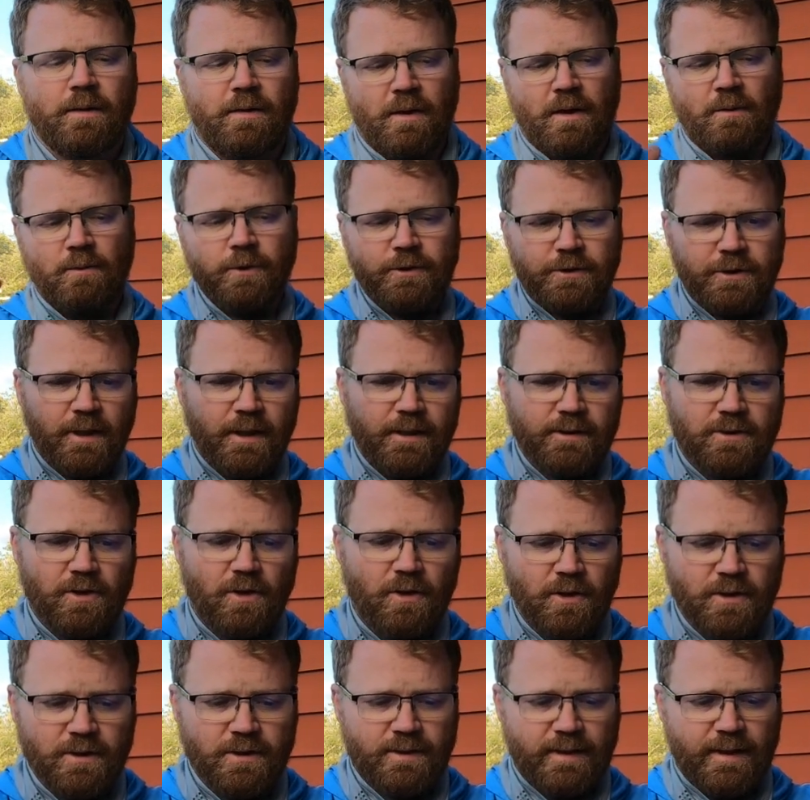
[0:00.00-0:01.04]
I want you guys to
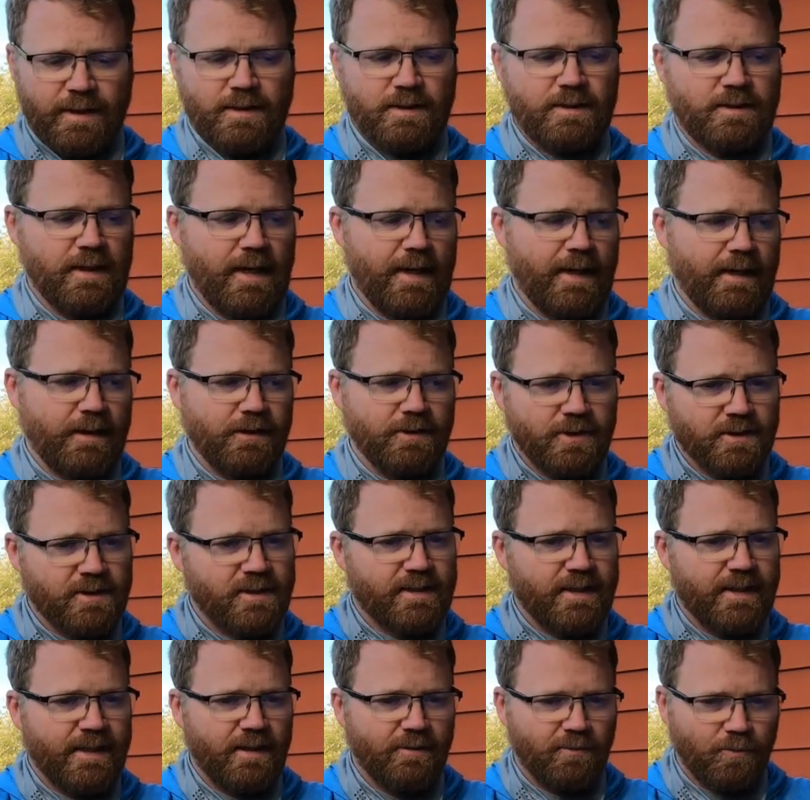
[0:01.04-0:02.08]
all take a second and
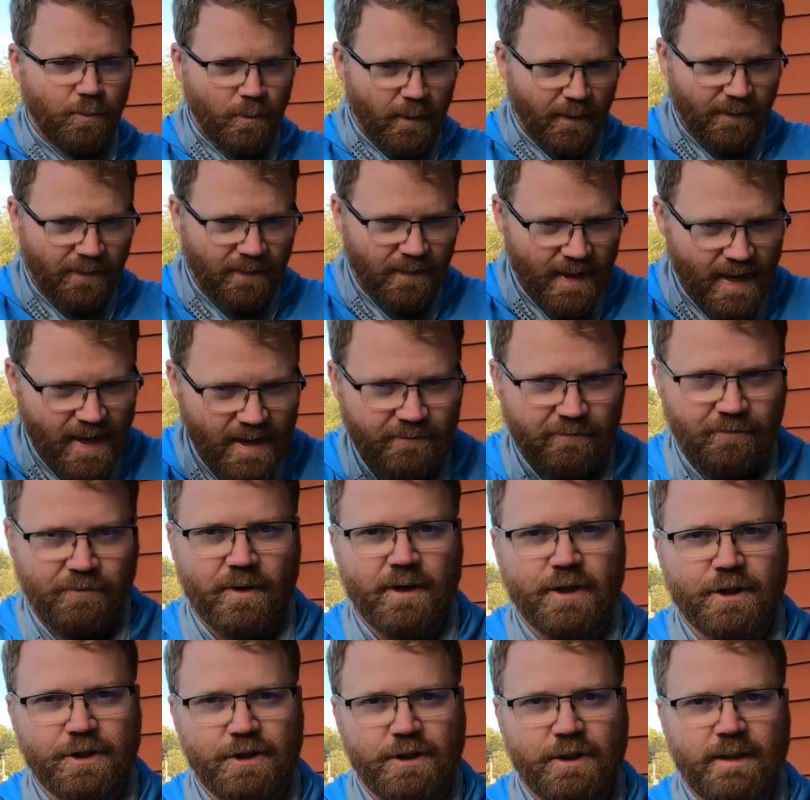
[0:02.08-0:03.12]
just think of what that
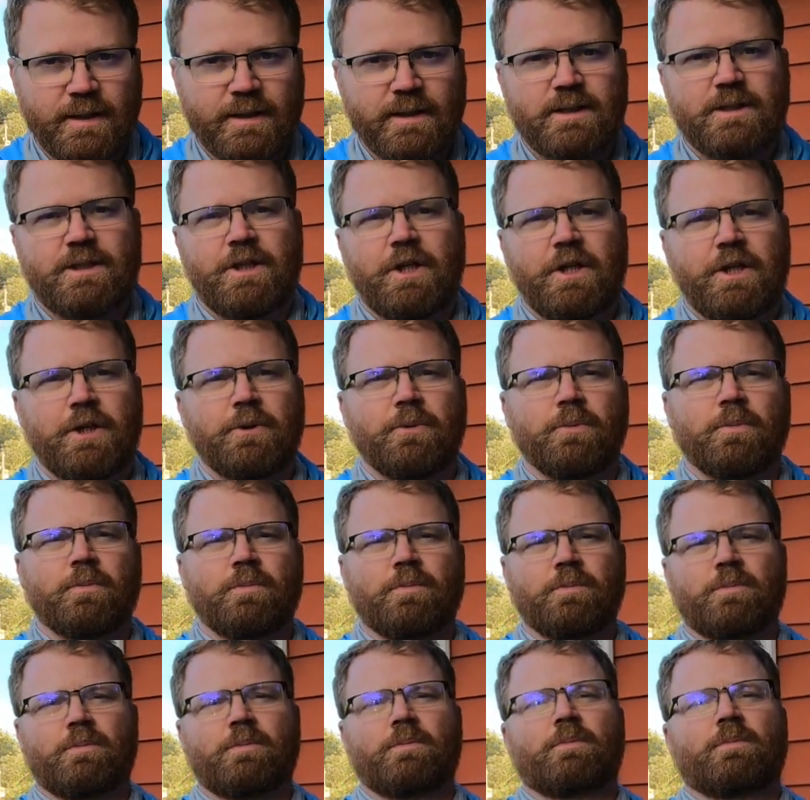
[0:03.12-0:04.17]
fish is to you.
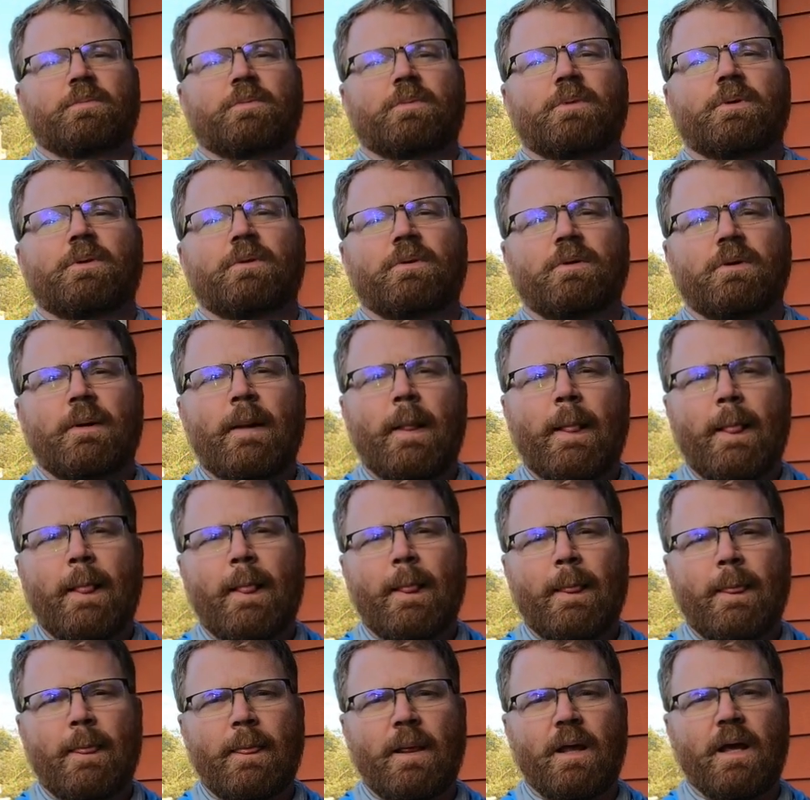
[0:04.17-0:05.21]

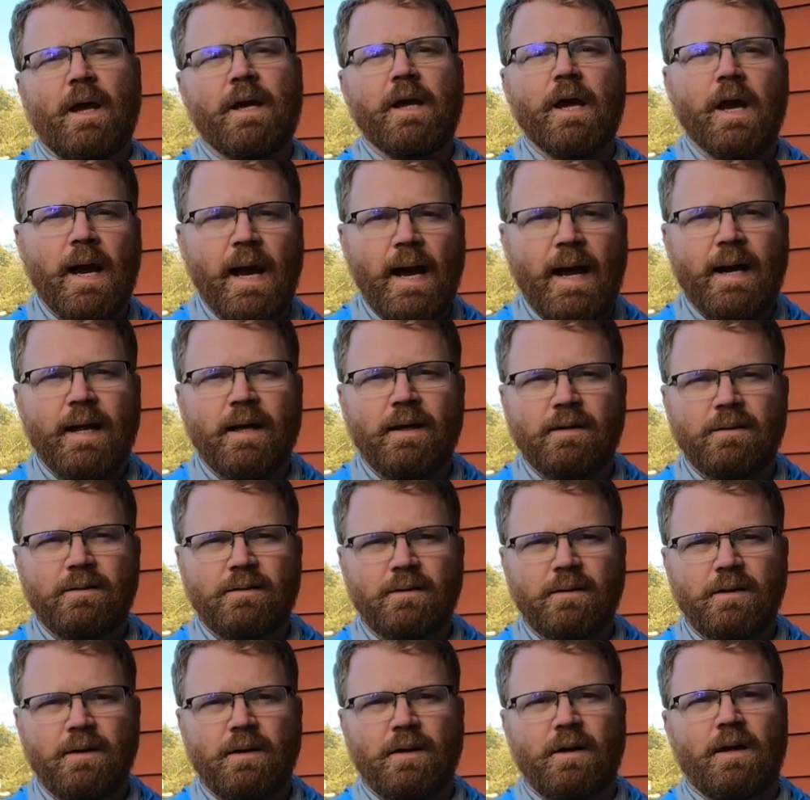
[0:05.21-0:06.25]
Okay, you got it?
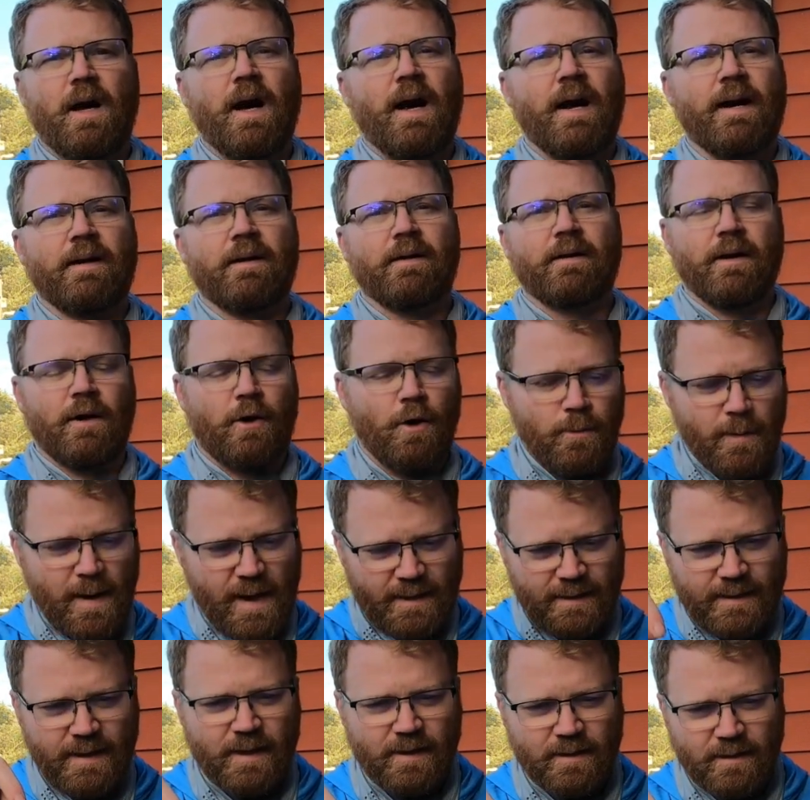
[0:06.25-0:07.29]
All right, now go
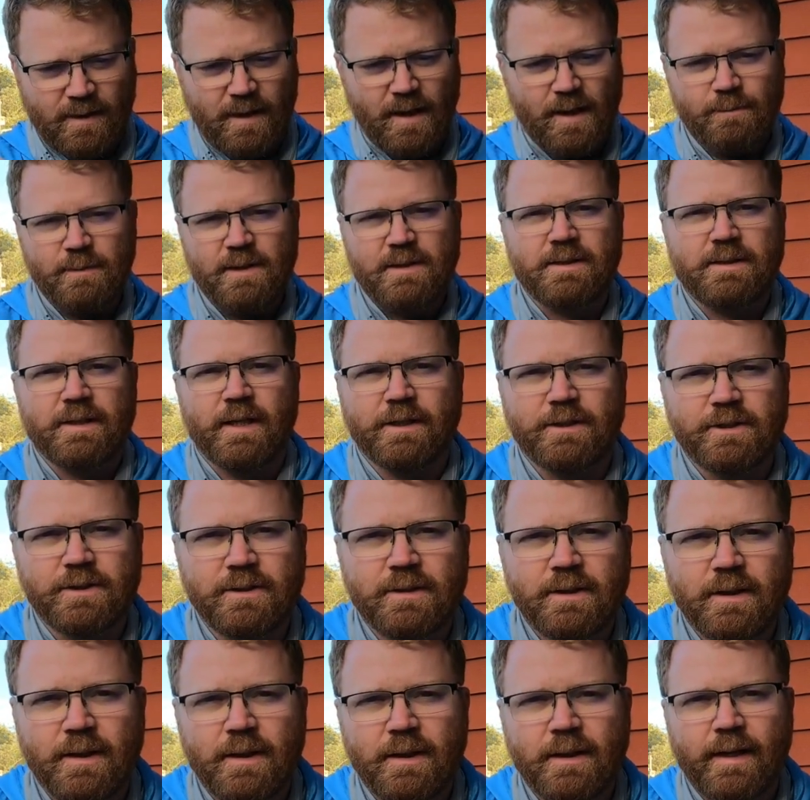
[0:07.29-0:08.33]
back down to the comment section
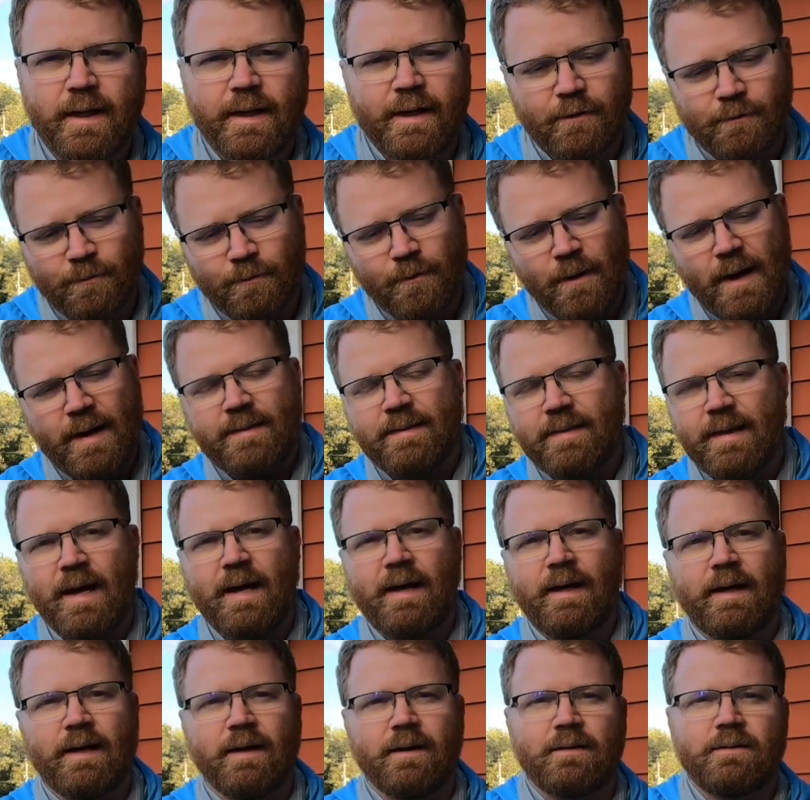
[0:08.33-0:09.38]
and write
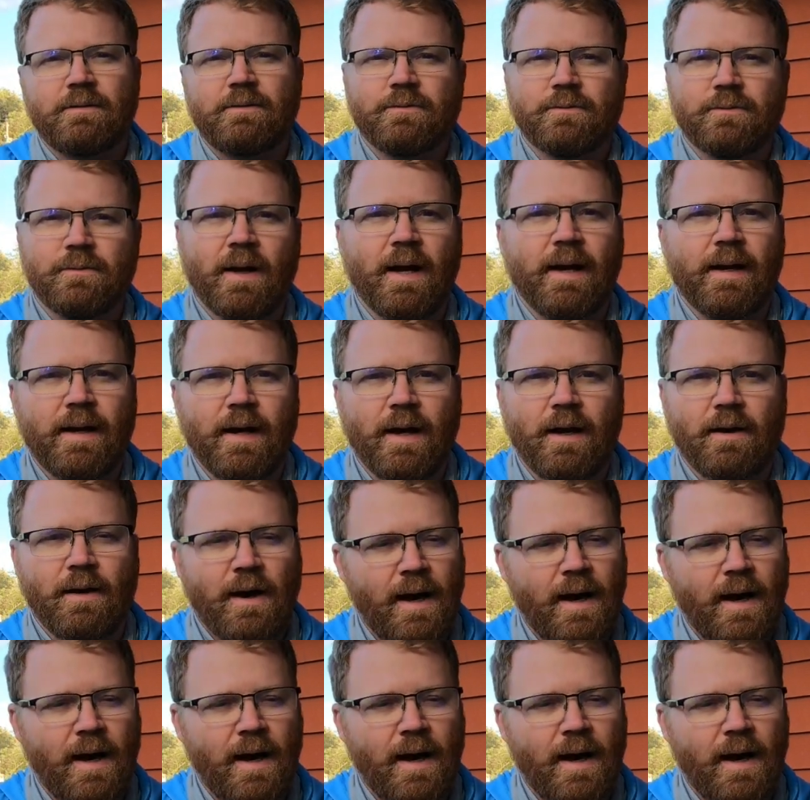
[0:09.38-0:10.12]
that in right now.